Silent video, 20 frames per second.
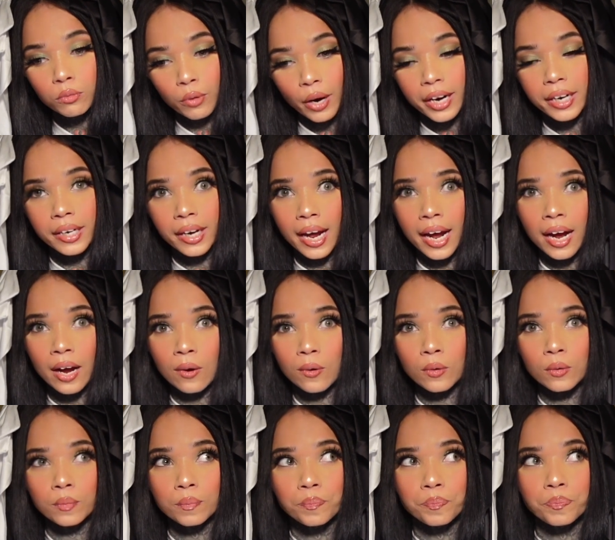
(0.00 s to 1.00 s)
right
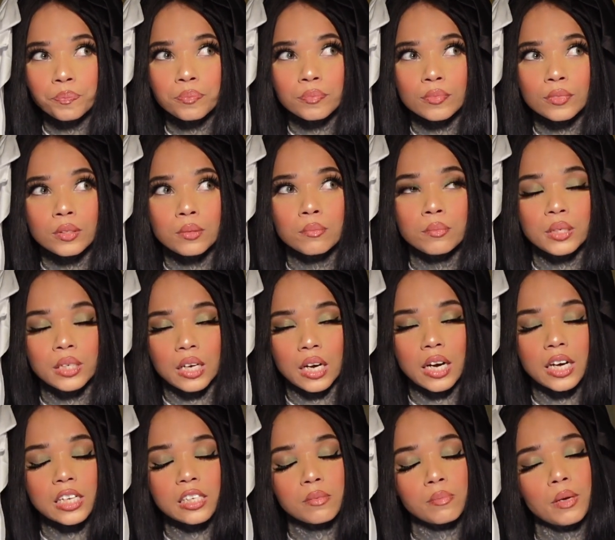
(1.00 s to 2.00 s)
now,
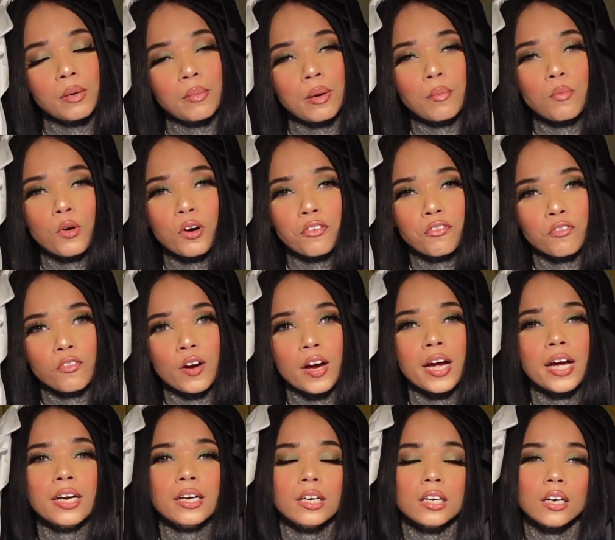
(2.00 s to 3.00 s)
because me and my
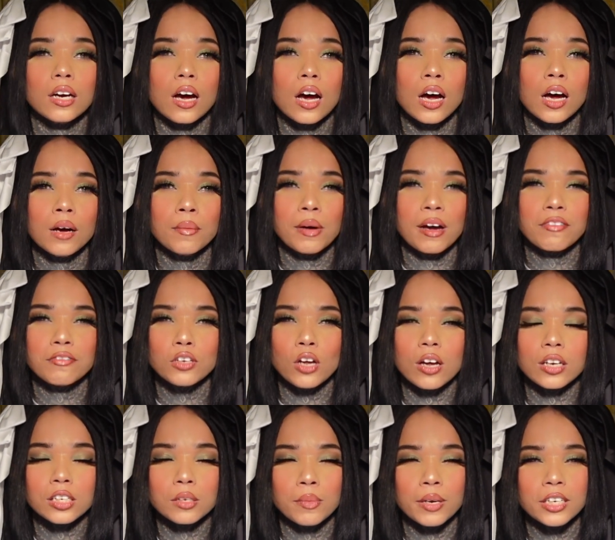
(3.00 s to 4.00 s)
boyfriend have
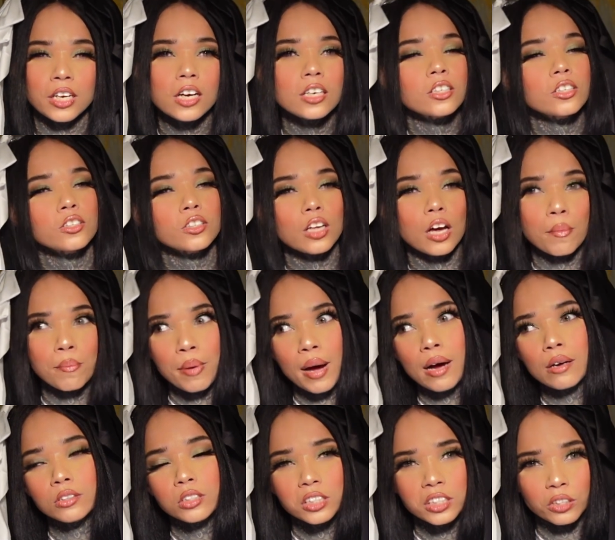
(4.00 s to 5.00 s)
talked to my doctors
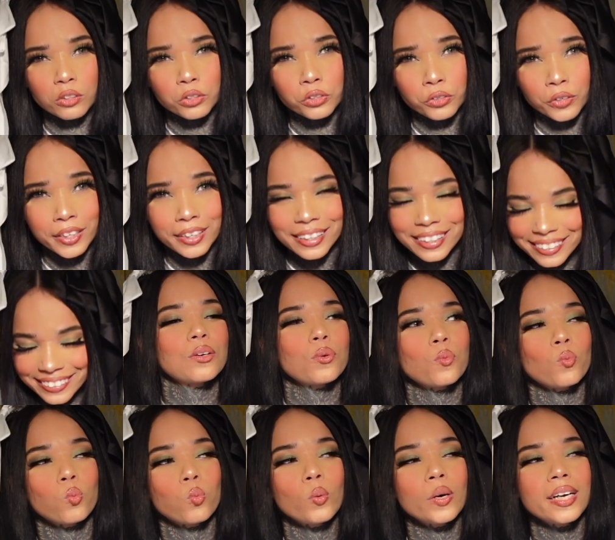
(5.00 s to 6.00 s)
about children,
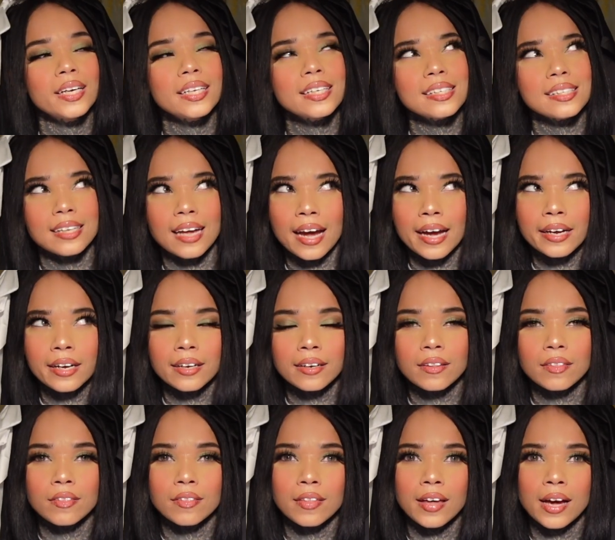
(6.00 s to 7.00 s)
we
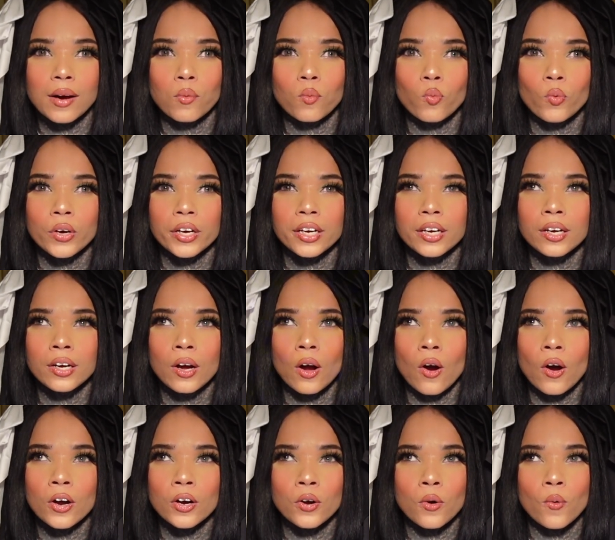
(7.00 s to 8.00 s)
decided that we
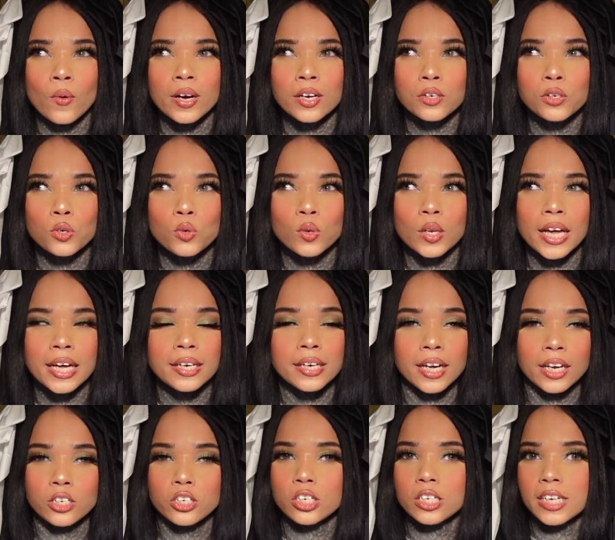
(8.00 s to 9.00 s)
are going to let
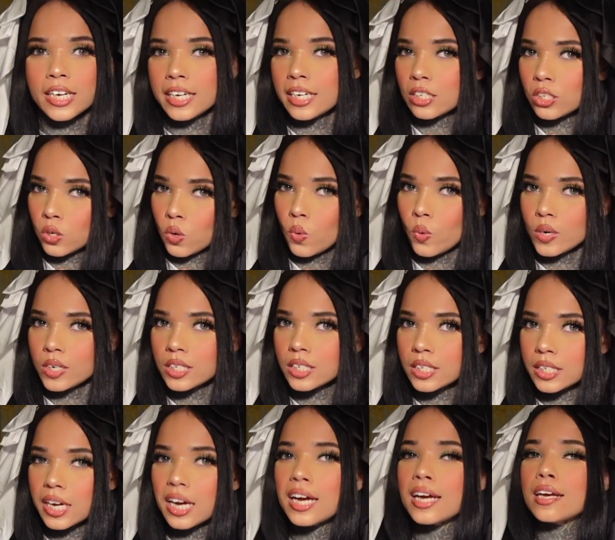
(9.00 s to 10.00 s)
nature take its
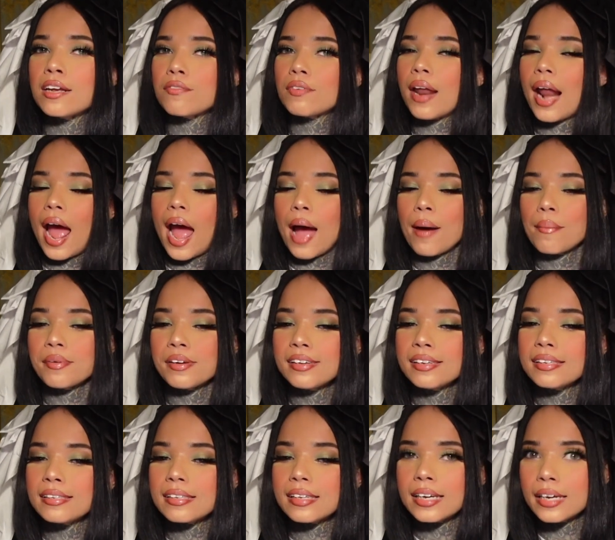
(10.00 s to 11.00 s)
course. And if it
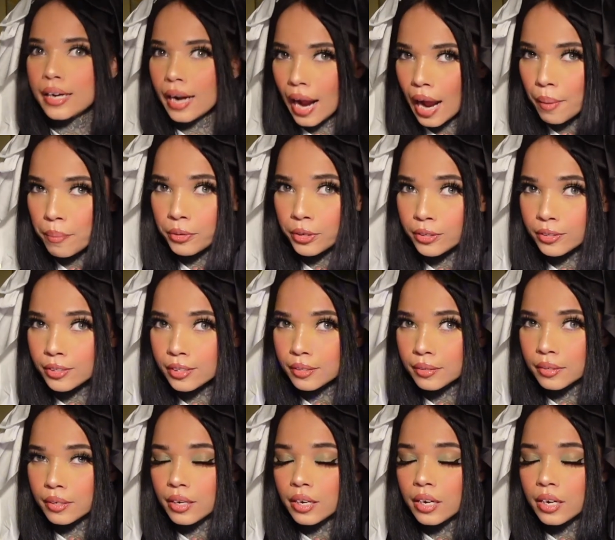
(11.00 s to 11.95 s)
happens, it happens.